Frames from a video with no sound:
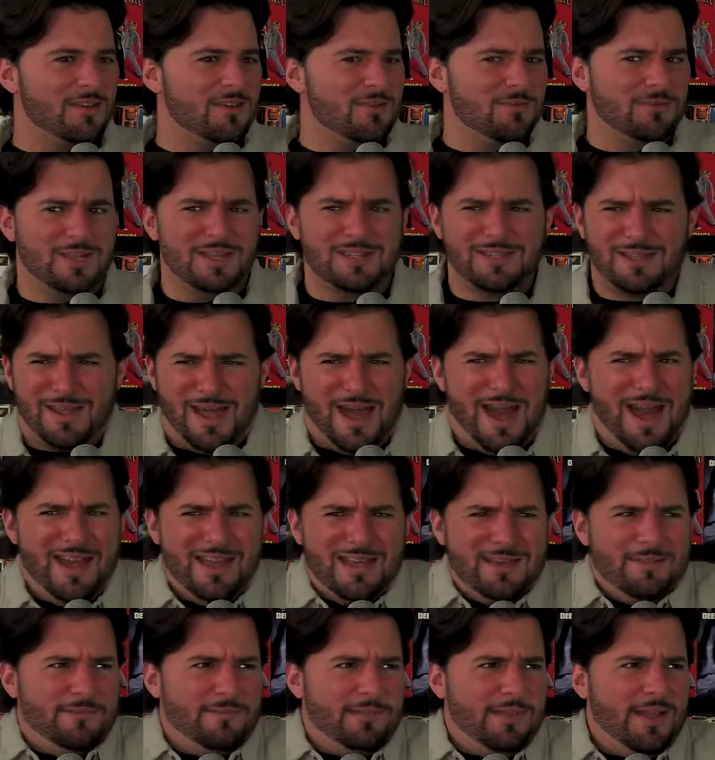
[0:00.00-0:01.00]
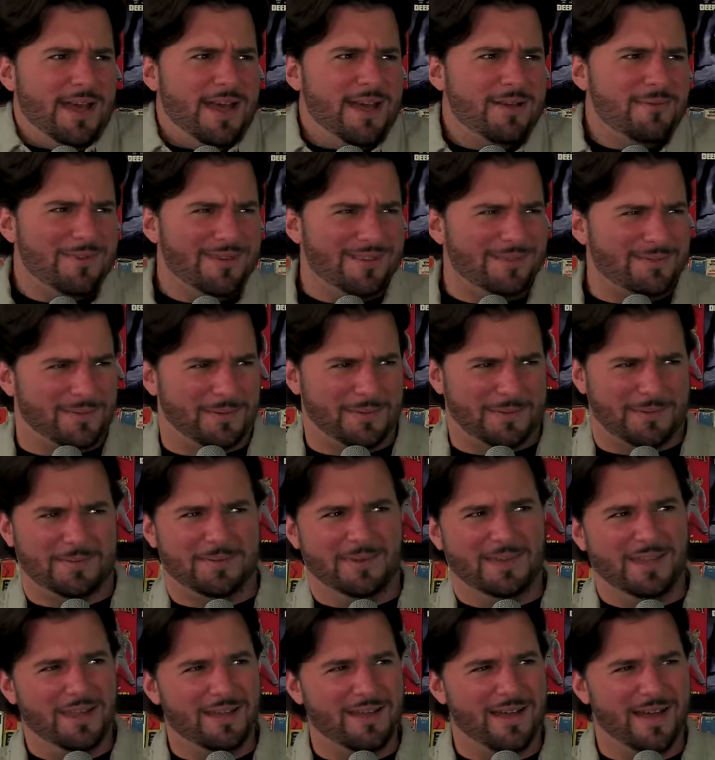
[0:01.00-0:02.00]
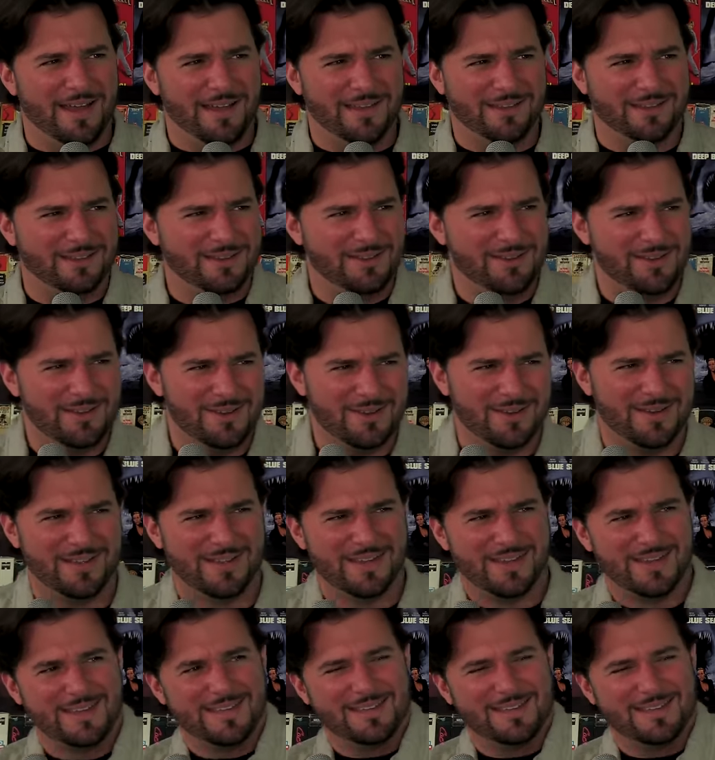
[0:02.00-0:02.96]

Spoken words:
too. Dick's like, I can fly. What are you done, dude?